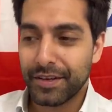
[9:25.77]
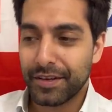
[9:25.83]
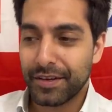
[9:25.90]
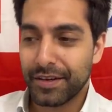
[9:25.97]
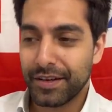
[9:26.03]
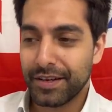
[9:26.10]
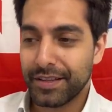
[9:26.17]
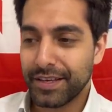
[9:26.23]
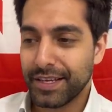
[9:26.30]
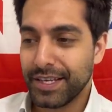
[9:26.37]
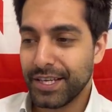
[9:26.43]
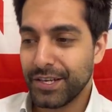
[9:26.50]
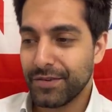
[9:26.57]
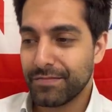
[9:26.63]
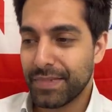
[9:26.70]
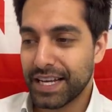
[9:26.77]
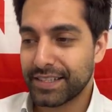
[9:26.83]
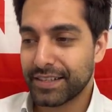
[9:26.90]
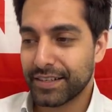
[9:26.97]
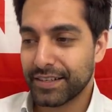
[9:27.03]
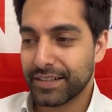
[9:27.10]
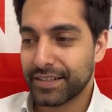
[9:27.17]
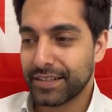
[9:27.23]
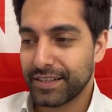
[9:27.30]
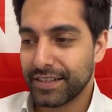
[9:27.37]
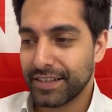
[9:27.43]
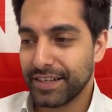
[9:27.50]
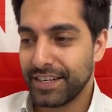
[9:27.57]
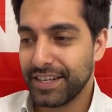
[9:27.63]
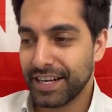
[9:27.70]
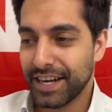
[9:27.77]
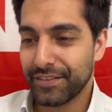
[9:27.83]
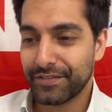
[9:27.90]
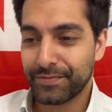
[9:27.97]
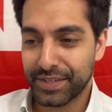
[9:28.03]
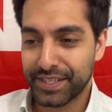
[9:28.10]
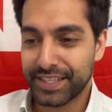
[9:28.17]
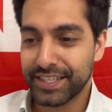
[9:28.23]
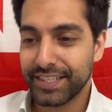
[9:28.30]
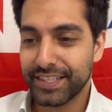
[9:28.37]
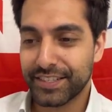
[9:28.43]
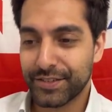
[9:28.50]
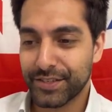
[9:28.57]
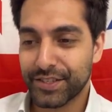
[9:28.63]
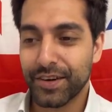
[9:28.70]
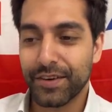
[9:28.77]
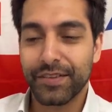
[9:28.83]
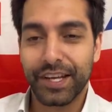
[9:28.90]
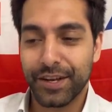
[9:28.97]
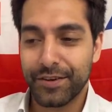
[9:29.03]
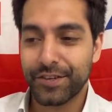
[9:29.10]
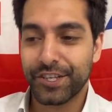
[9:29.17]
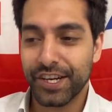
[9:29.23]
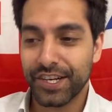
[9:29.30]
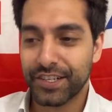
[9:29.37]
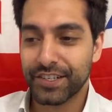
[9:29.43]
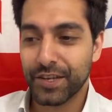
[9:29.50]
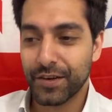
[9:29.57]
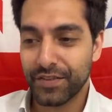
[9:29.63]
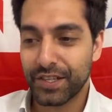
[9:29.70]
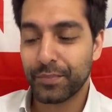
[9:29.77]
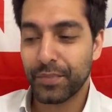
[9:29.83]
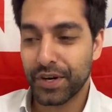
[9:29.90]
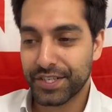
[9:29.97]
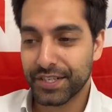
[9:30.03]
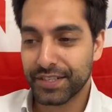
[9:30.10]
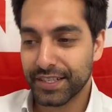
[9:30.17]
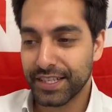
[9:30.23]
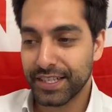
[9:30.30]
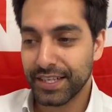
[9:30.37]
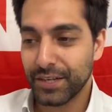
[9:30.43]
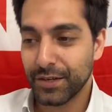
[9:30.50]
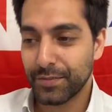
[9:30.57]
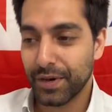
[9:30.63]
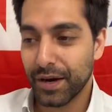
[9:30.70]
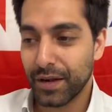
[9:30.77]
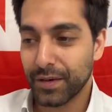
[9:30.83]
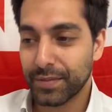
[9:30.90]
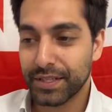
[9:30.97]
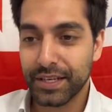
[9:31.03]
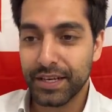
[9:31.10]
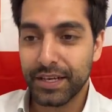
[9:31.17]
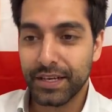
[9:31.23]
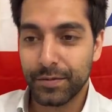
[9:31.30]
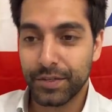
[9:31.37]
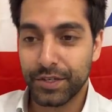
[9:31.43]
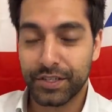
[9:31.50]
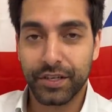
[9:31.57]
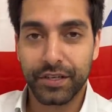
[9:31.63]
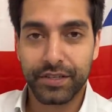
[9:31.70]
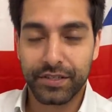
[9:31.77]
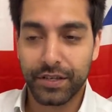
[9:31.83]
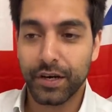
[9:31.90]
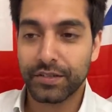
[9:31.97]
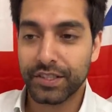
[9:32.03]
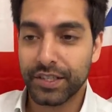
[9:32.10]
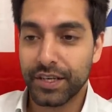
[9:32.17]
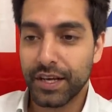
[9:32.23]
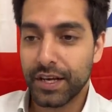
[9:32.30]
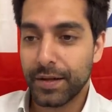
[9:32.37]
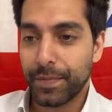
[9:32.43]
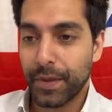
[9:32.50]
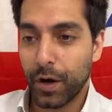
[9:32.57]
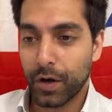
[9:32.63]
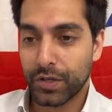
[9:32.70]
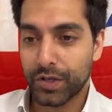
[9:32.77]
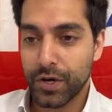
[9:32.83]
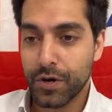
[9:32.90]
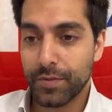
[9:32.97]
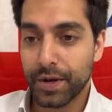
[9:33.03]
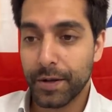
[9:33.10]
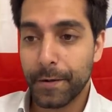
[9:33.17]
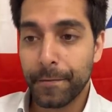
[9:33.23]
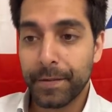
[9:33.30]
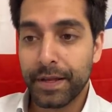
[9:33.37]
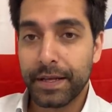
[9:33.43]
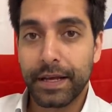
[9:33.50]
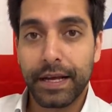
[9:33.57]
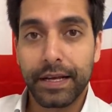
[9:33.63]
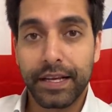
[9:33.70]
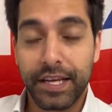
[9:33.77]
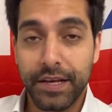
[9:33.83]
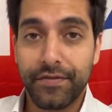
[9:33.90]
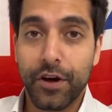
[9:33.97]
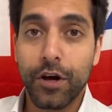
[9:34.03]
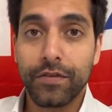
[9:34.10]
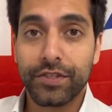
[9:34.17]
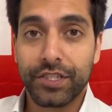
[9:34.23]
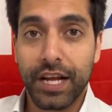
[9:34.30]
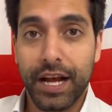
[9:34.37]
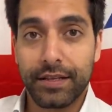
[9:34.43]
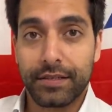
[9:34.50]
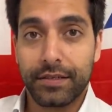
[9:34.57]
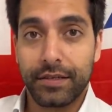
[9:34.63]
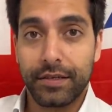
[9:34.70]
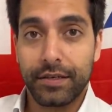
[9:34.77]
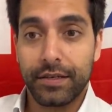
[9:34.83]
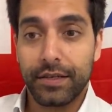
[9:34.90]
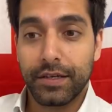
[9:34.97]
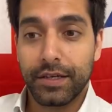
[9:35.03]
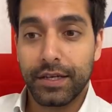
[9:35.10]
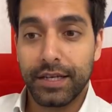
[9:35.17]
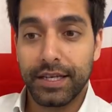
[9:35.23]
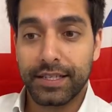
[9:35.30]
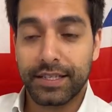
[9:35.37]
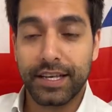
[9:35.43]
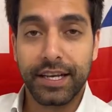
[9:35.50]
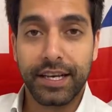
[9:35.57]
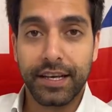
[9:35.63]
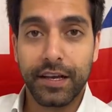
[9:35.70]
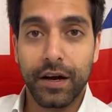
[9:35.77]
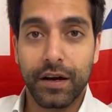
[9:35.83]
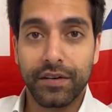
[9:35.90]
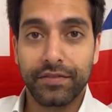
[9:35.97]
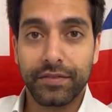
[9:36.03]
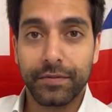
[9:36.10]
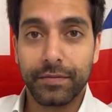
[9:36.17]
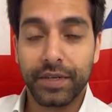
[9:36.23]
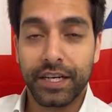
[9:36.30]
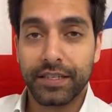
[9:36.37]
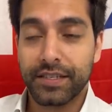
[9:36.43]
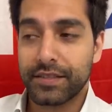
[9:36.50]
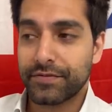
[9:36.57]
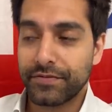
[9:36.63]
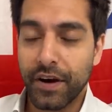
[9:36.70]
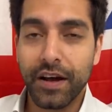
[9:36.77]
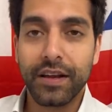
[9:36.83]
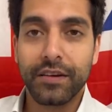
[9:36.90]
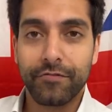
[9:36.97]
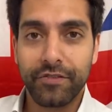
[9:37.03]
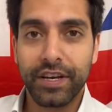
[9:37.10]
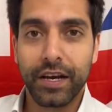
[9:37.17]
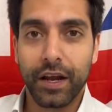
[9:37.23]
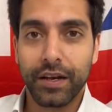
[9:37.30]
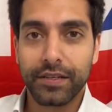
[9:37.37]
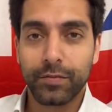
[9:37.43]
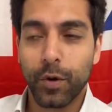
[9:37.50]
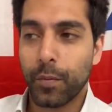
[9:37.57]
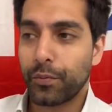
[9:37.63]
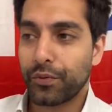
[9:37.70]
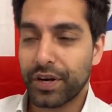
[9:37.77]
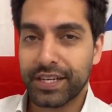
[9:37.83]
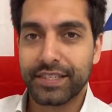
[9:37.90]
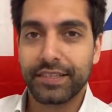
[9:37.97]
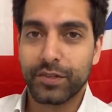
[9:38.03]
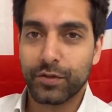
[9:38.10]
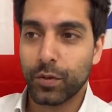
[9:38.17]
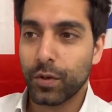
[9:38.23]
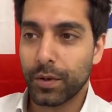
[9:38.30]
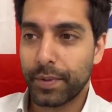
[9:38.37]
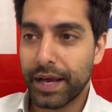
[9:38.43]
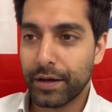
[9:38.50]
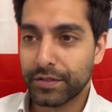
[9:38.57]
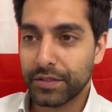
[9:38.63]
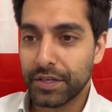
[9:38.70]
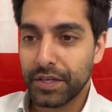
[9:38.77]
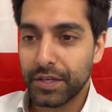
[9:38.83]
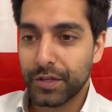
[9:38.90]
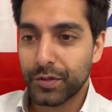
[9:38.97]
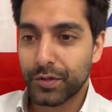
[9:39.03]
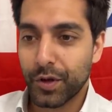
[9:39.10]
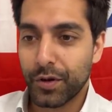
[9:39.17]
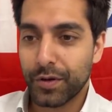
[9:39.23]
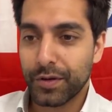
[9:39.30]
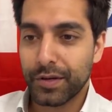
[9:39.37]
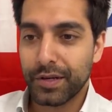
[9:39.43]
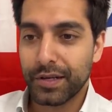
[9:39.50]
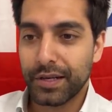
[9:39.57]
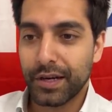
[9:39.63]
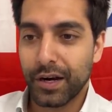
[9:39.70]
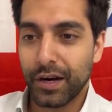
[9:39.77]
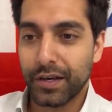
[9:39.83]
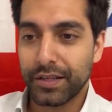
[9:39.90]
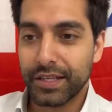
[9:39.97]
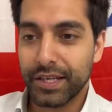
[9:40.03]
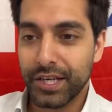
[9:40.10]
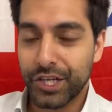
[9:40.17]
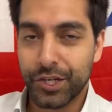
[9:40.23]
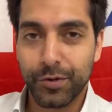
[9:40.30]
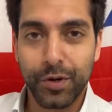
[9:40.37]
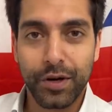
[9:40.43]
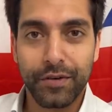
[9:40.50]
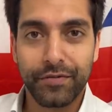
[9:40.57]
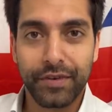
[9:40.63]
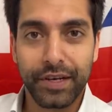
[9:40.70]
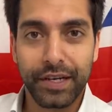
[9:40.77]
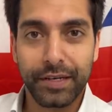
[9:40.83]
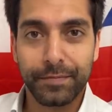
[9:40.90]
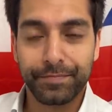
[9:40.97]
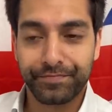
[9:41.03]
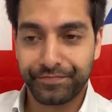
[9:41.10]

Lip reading: the EU ambassadors have proceeded to start negotiations over the budget in the EU Parliament, which is going to start in October. Guy Verhofstadt is kicking off because he's finally realised what Brexit is all about. So on the issue of